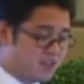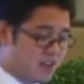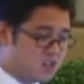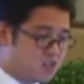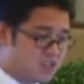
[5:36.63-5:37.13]

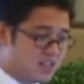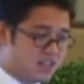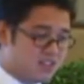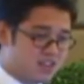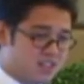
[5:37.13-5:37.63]
fair to
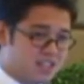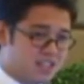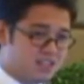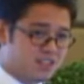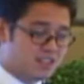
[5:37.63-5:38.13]
say that
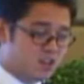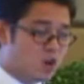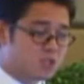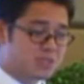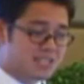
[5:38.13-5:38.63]
the
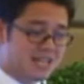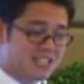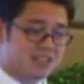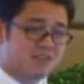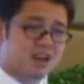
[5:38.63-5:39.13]

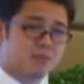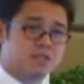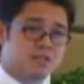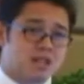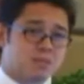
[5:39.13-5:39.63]
hospitality
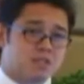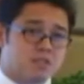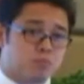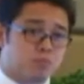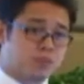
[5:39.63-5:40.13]
environment has come
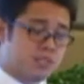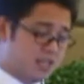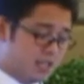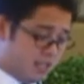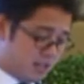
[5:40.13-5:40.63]
under
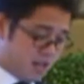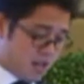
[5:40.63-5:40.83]
particular